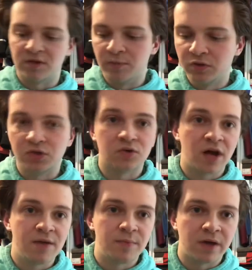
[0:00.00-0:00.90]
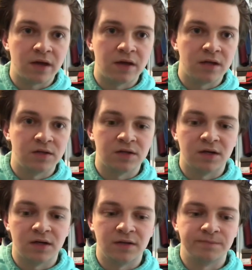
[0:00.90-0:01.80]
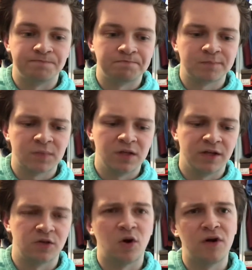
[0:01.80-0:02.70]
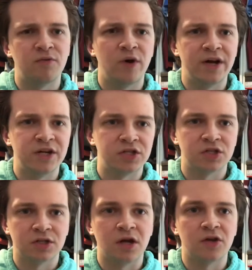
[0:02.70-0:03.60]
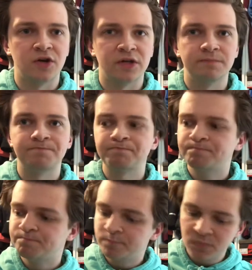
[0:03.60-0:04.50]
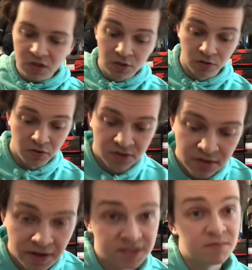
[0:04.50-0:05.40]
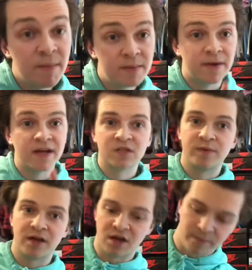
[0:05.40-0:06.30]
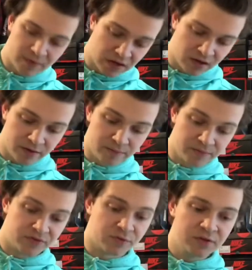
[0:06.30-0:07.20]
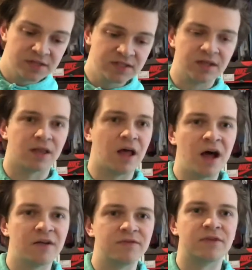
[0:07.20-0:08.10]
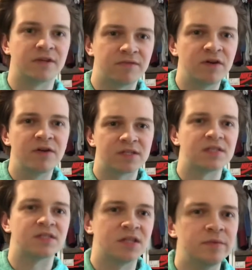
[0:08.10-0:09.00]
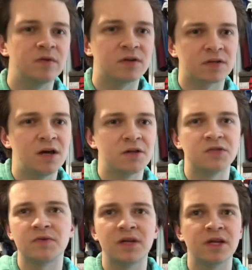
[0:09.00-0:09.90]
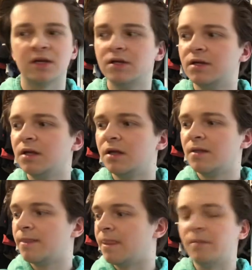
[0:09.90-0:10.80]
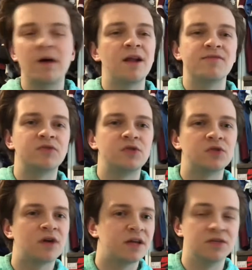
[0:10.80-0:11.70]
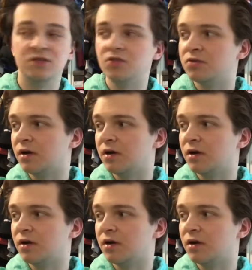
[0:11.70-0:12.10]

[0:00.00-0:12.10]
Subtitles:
stripe and like the off-whitish coloring. So those are nice. It might be my next pickup. But they're releasing a lot of like very similar colors. Where like I'm not even sure I could do